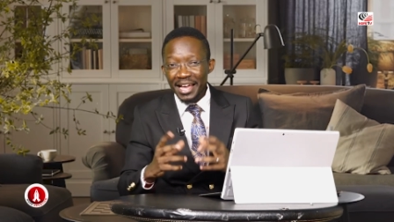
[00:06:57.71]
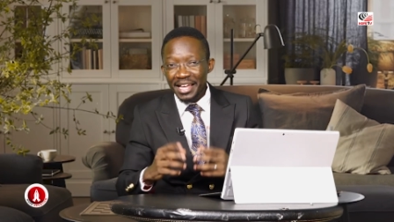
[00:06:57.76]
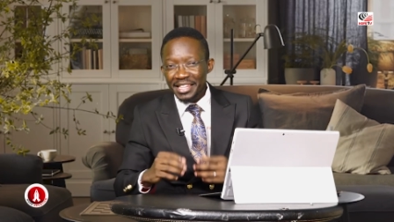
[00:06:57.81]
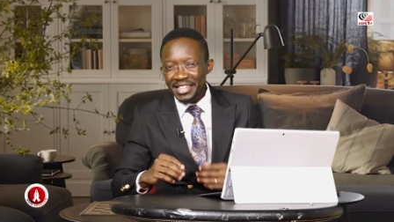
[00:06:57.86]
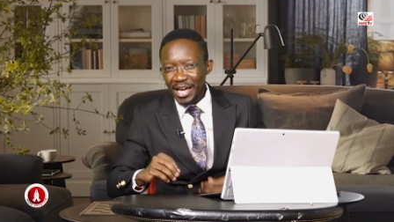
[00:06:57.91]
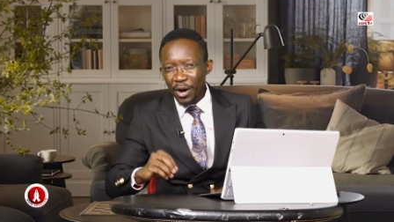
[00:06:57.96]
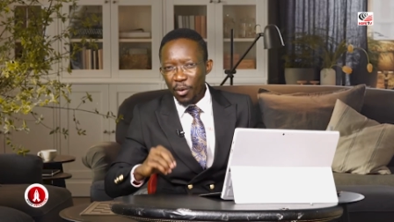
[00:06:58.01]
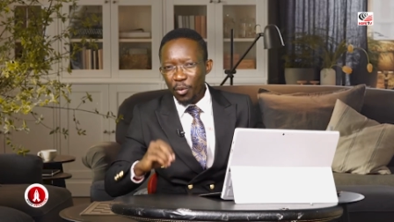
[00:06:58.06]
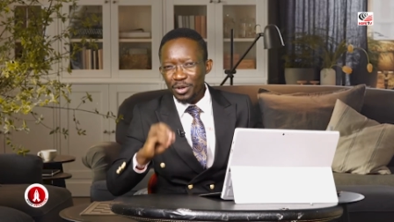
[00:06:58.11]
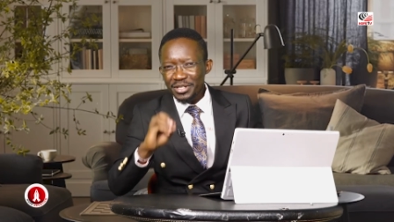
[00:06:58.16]

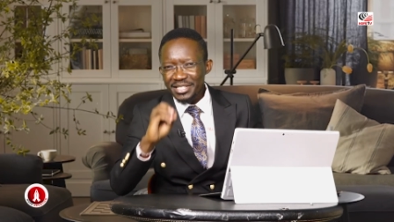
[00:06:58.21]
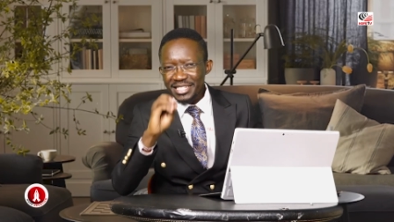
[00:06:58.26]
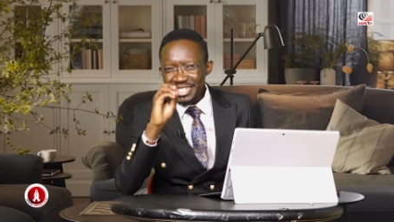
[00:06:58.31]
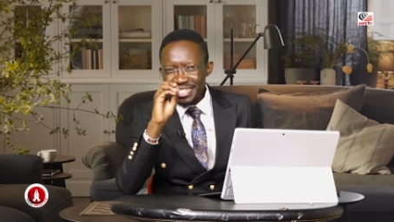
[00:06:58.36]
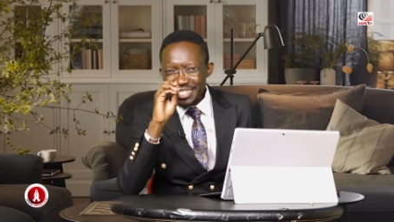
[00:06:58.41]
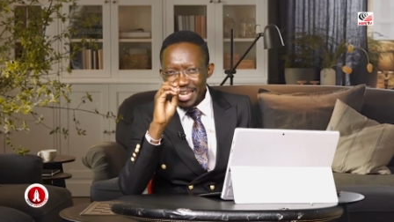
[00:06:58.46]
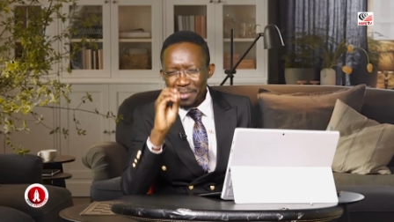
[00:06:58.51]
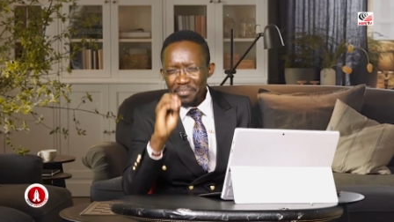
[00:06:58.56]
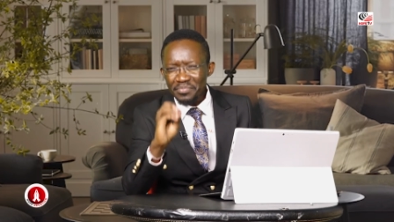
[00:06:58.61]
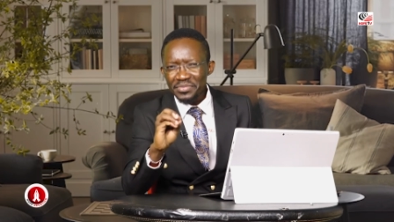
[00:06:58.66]
there was
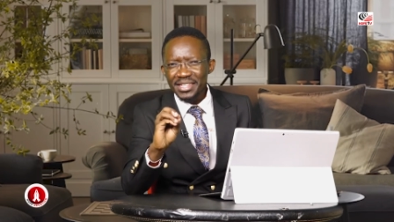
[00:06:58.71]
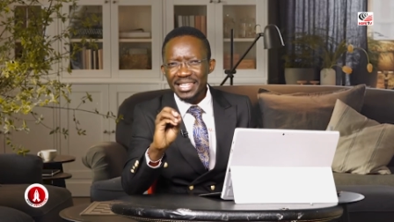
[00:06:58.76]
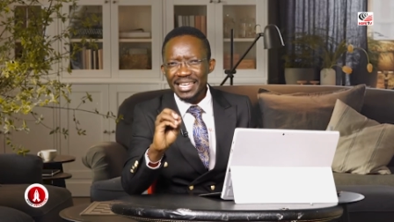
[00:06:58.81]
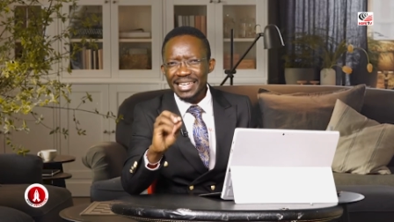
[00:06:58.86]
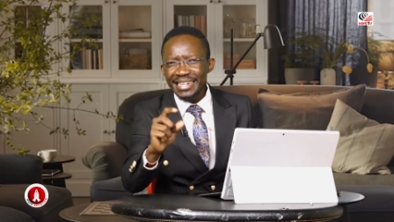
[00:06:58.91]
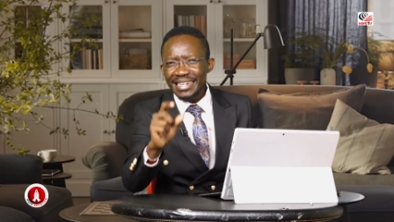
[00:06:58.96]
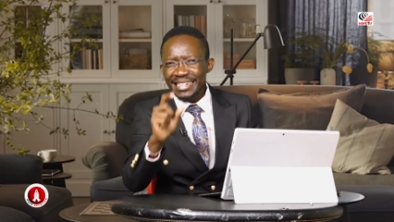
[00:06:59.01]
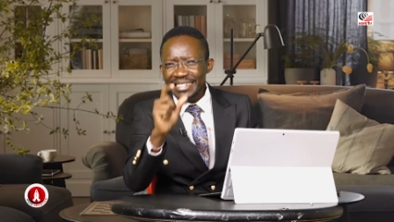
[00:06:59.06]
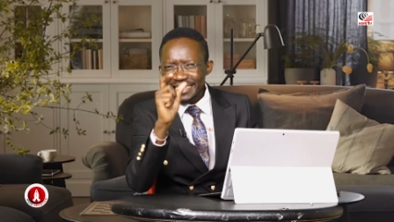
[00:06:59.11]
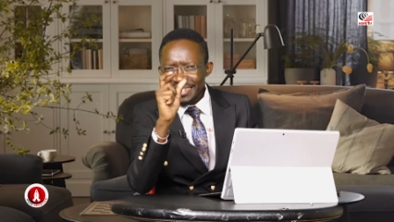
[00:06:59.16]

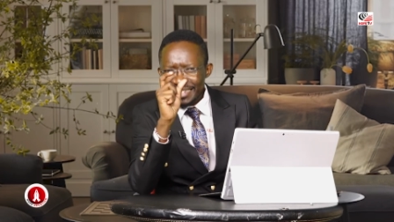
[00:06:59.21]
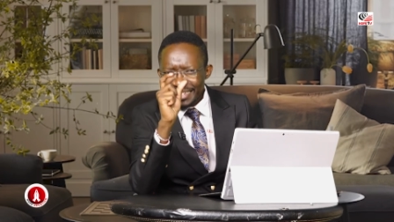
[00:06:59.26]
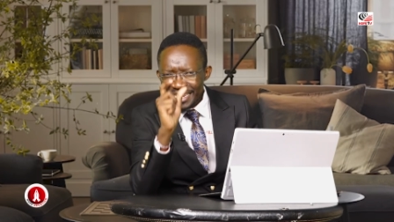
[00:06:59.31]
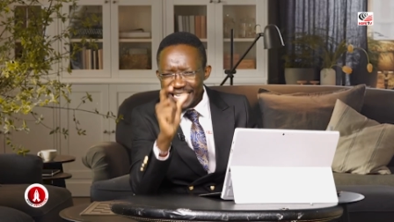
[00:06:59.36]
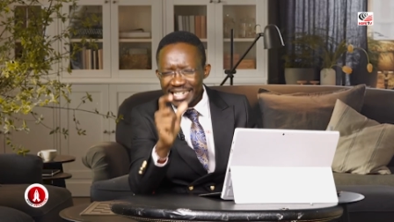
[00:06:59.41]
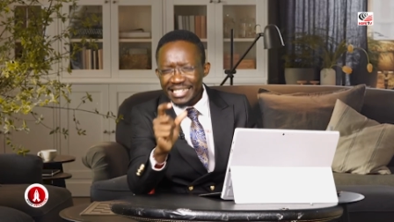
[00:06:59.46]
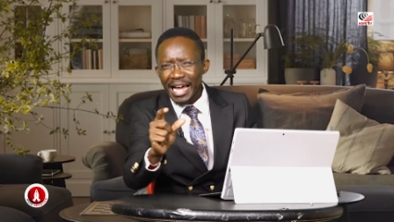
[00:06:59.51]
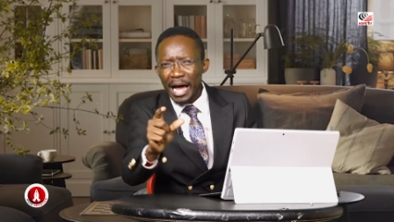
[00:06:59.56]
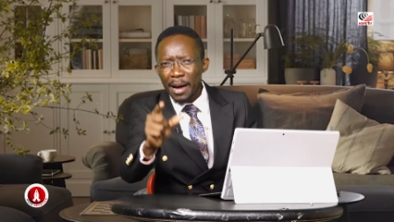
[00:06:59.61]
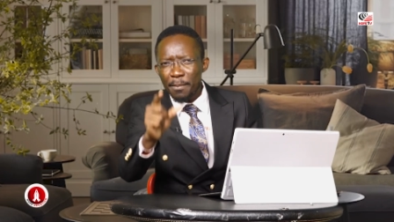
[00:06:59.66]
something
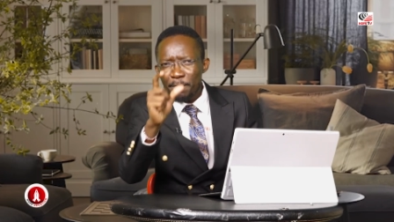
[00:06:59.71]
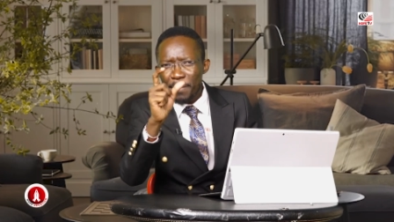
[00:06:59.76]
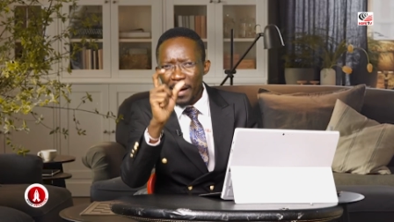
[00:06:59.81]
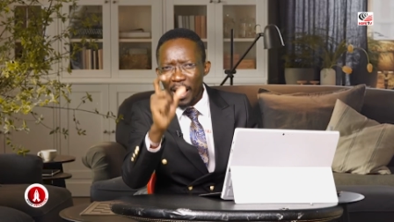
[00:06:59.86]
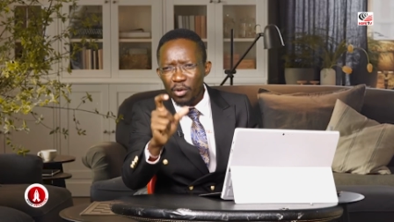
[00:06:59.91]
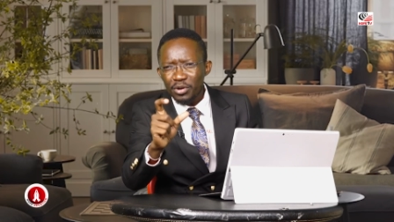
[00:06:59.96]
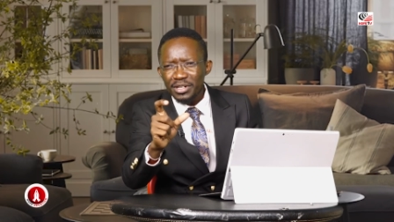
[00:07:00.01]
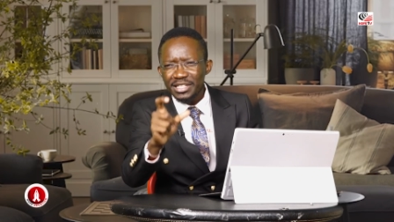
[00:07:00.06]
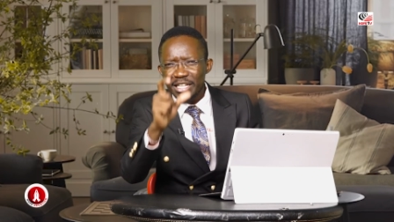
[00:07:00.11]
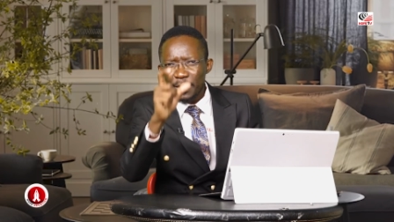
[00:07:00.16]
distinct
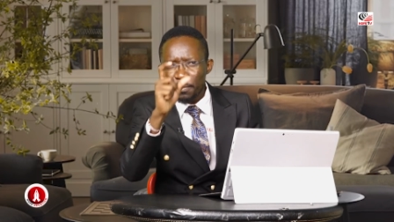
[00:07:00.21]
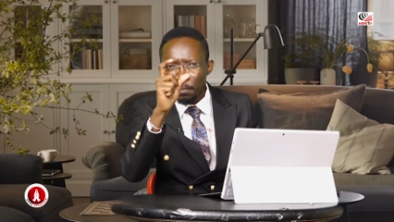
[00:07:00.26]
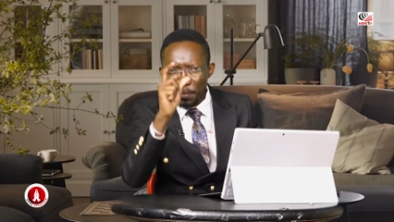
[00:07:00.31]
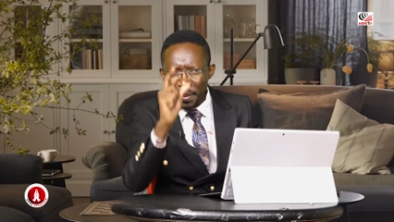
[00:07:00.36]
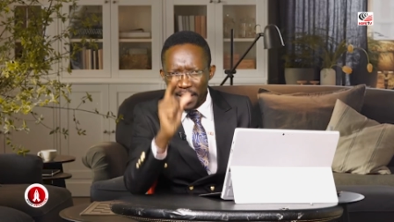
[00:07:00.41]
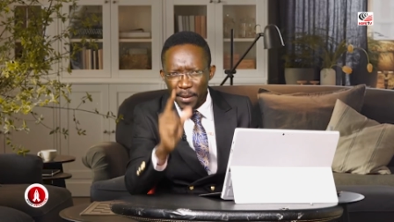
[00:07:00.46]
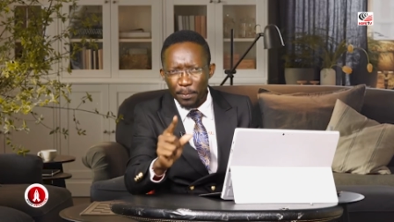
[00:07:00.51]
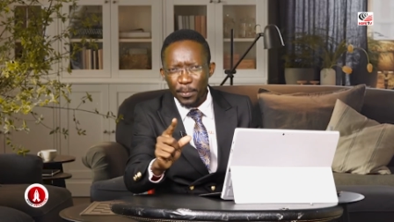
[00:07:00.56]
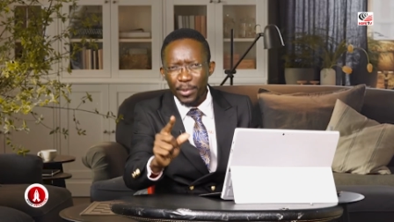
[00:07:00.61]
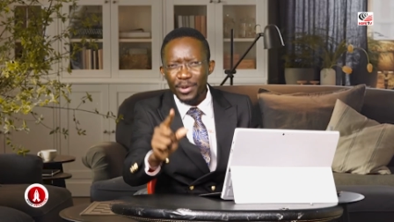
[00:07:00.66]
about the
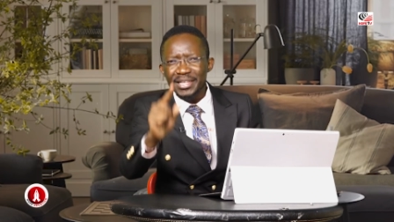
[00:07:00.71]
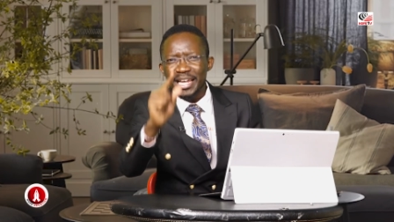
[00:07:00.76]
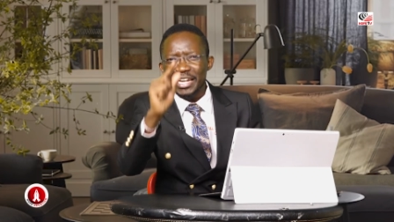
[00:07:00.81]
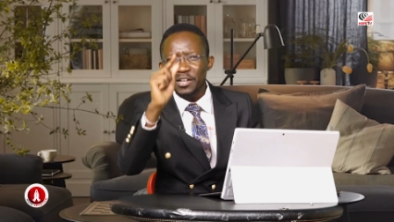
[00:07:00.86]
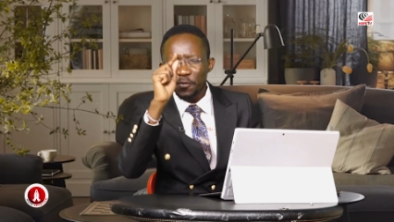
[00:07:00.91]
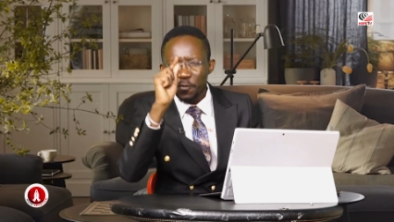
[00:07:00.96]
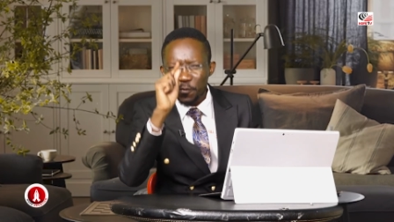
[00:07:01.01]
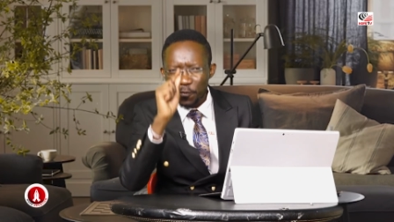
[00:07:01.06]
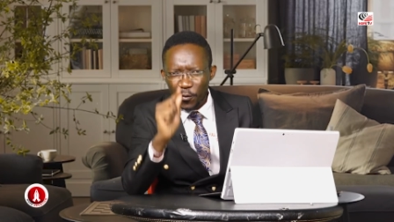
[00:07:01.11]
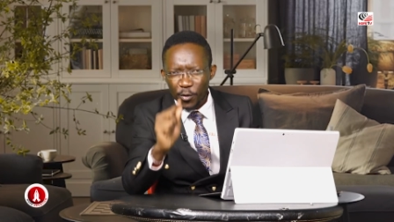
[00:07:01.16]
people that
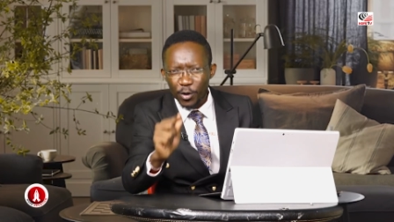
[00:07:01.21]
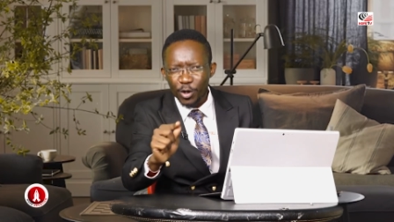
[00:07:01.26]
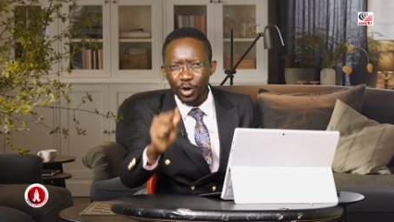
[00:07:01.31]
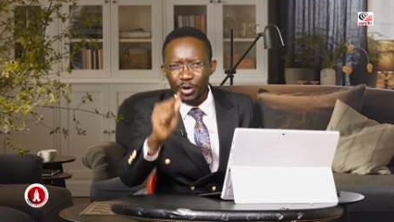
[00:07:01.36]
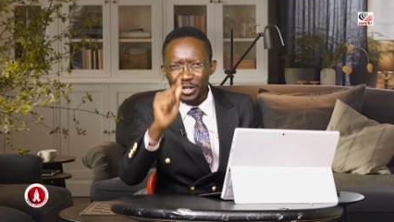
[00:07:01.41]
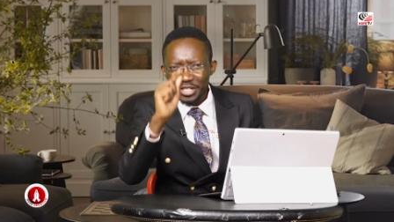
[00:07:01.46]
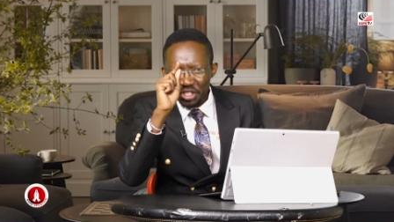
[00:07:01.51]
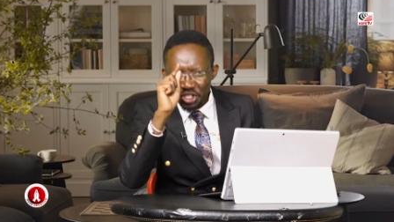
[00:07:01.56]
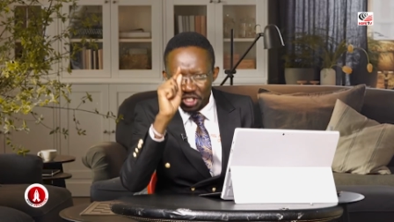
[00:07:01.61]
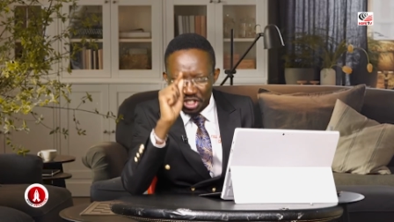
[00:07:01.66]

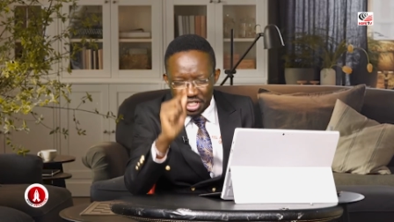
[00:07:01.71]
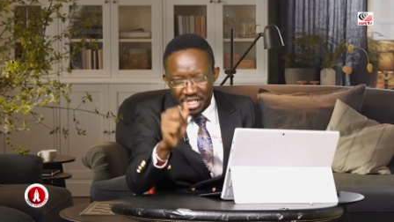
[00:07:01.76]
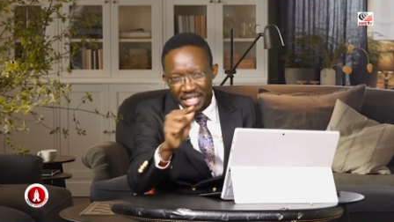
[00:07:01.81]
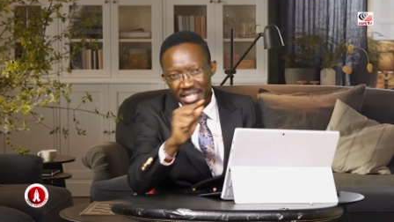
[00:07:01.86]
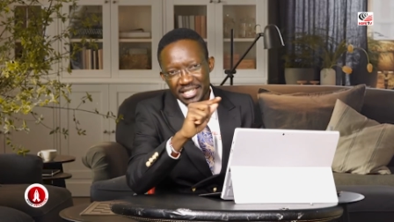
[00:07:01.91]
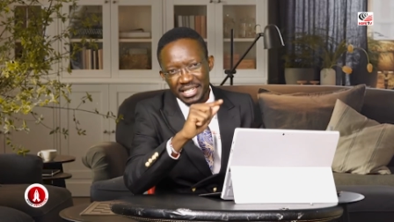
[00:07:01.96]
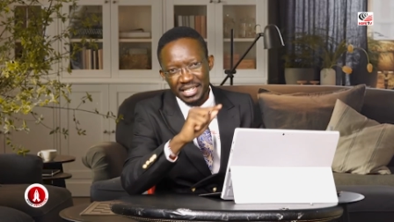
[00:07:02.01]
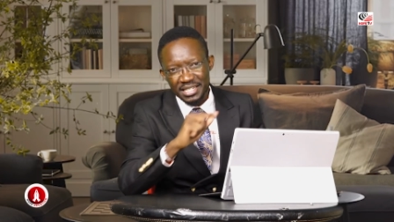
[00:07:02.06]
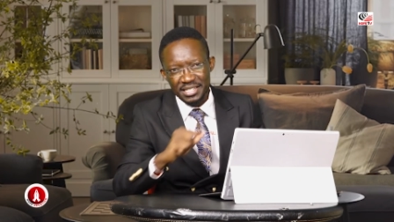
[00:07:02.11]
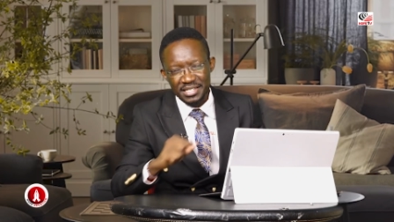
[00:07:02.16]
followed
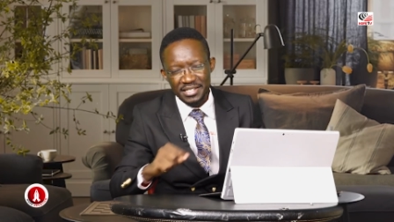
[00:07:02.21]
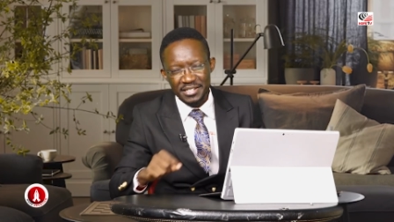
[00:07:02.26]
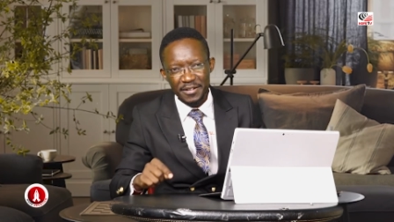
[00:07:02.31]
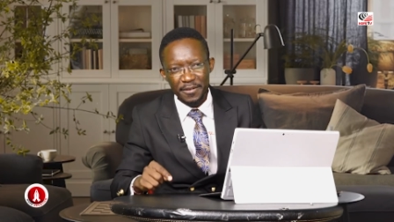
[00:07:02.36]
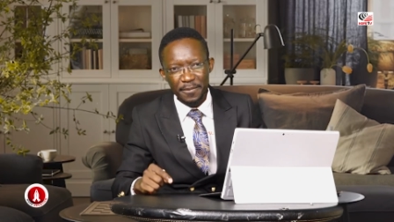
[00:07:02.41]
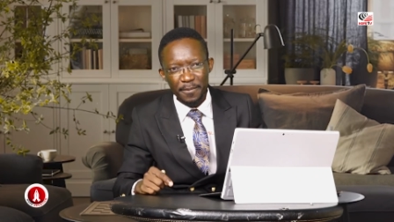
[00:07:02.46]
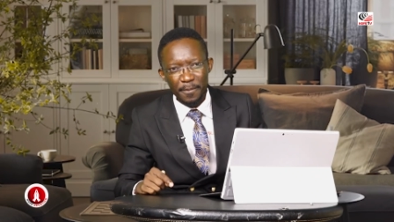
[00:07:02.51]
Jesus.